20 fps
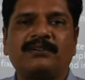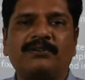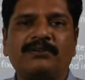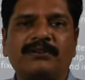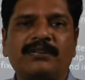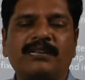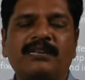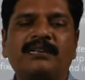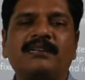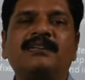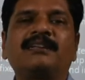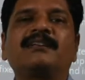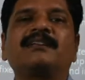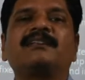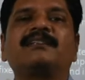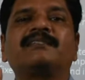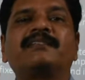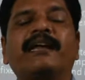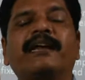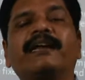Okay.
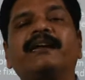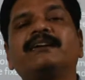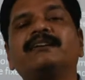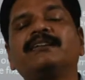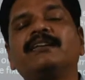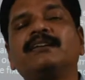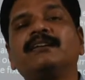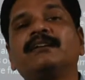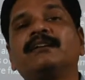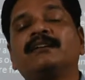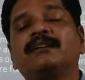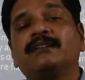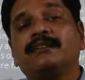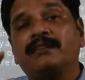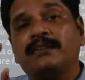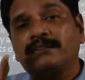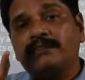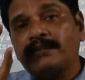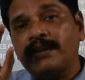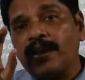Second thing,
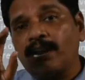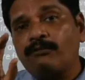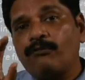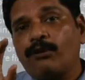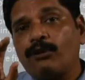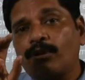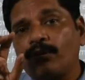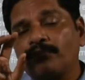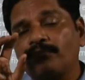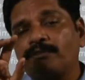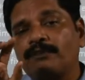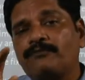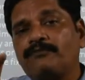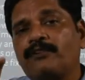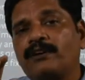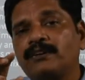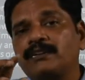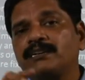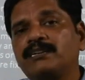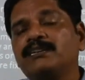the cell wall of the
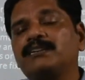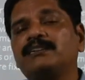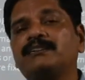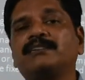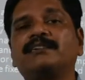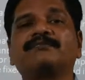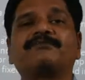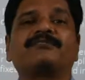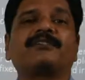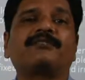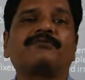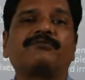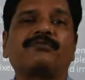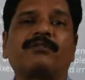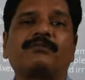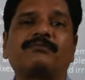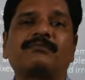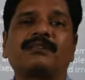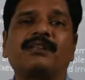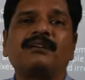fungi is different
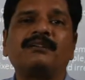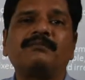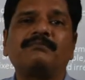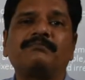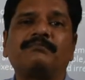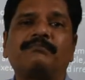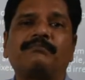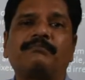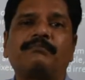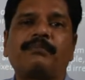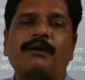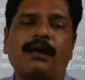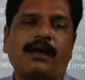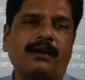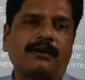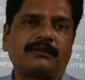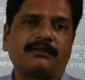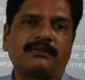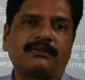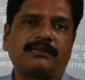from the
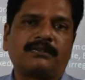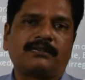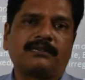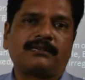plant.